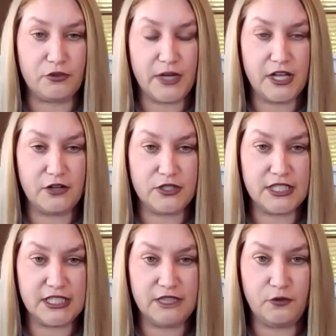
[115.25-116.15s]

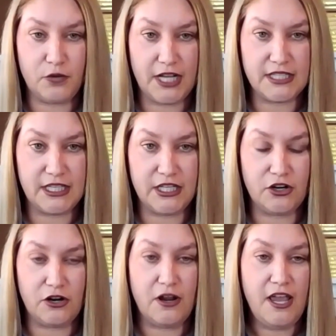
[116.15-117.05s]
364 days a
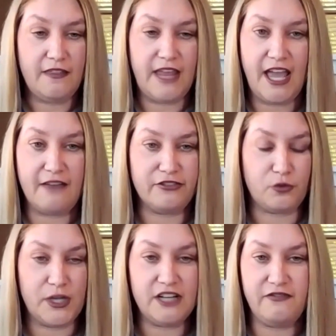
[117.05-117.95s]
year. They have
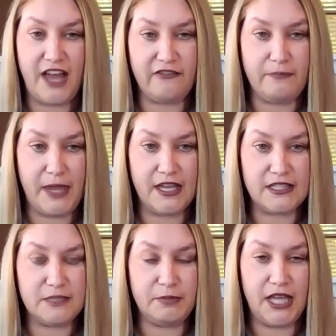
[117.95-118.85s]
3 to 5
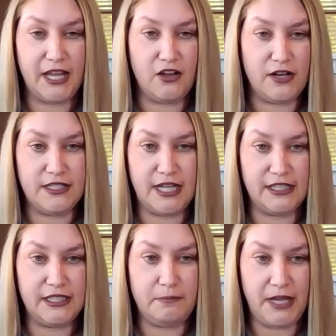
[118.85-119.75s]
bands playing on a
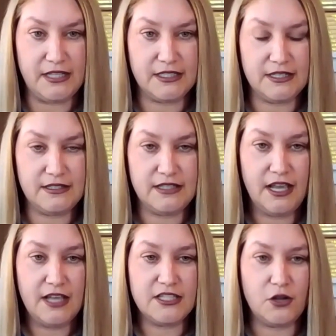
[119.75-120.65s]
daily basis.
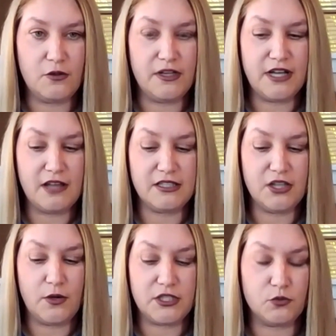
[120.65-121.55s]
So
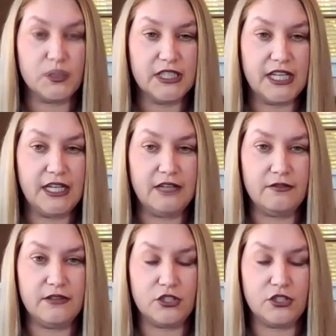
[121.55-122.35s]
it's really the